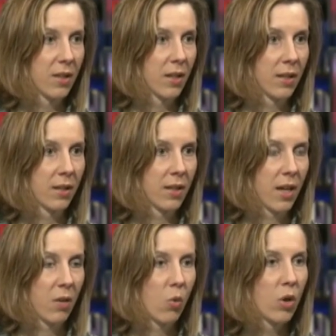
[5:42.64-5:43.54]

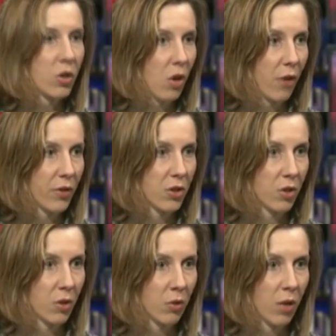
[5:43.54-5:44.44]
a warrant
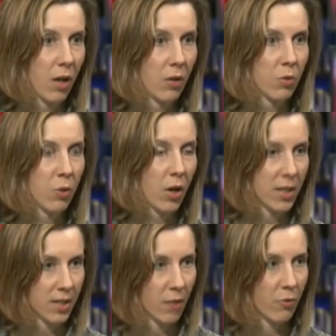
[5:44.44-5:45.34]
officer who brought
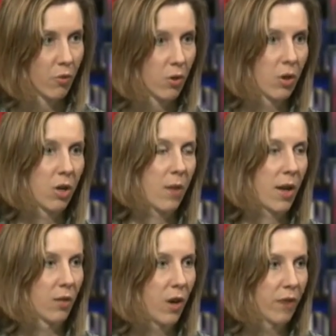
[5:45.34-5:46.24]
his M4
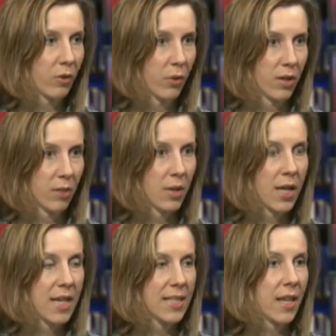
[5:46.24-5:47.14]
automatic rifle with him
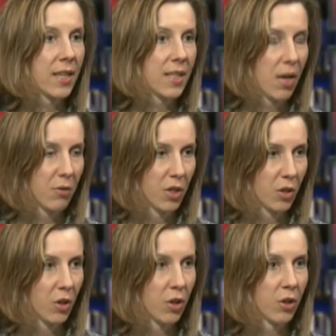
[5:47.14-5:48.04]
set it down
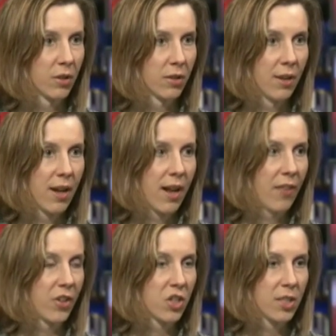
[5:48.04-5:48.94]
near the curtain,
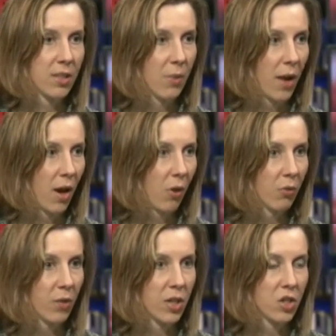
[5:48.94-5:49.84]
and that she somehow
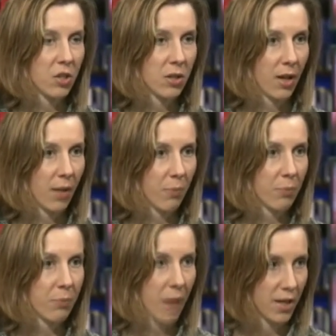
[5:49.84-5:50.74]
reached
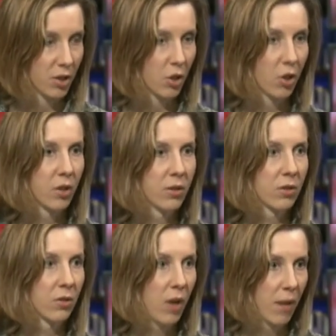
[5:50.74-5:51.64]
past the
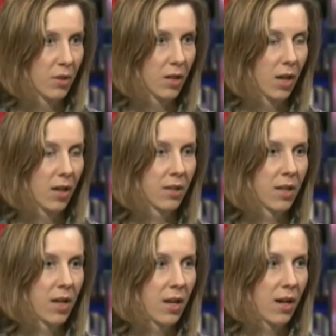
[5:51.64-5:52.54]
curtain, grabbed the
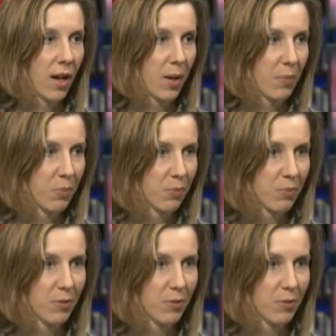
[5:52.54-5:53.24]
gun, and